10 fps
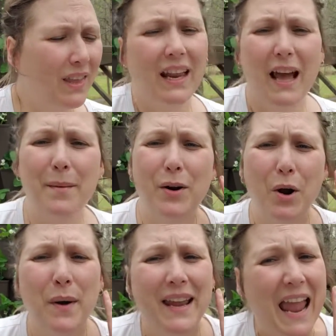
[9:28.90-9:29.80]
I'm
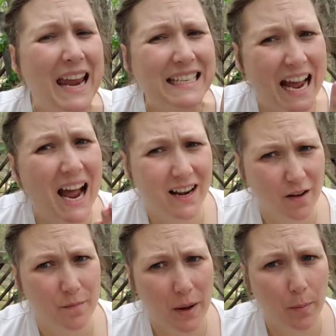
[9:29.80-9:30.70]
growing a ton
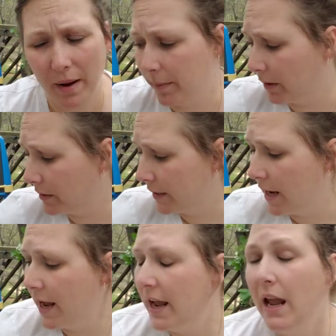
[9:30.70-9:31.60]
of bell peppers
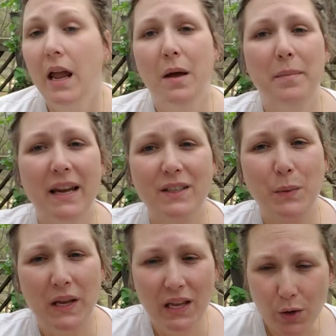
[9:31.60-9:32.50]
because
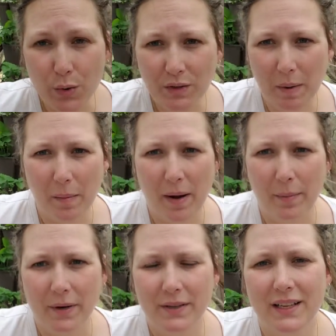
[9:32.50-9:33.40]
we use bell
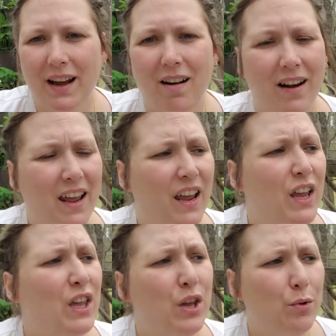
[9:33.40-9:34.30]
peppers on a
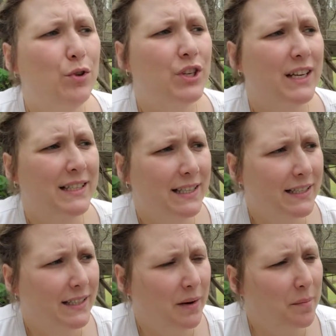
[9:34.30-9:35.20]
huge
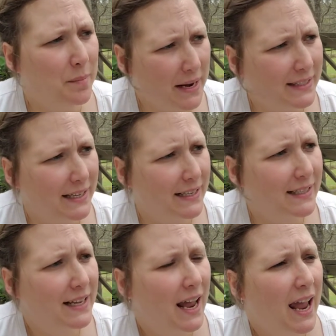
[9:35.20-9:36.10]
consistent
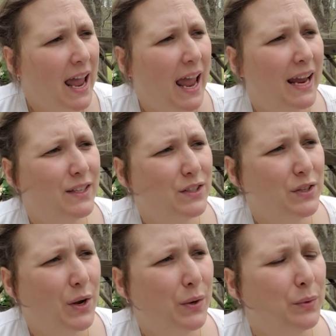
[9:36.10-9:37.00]
basis. And
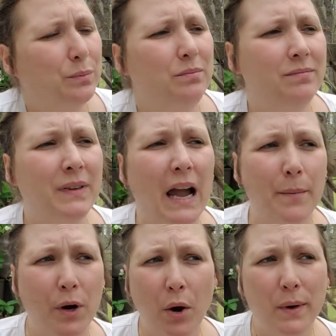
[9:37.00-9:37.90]
so
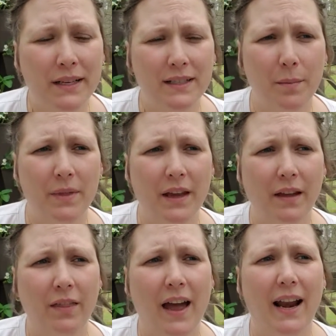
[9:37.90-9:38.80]
I'm growing
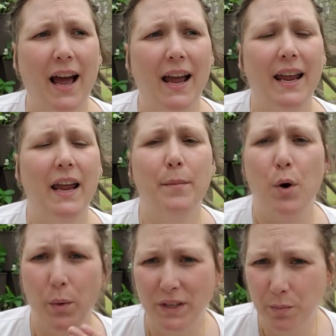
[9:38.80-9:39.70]
something that I am
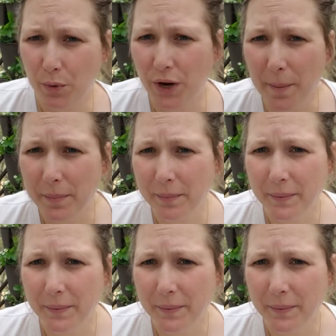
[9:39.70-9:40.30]
going to put up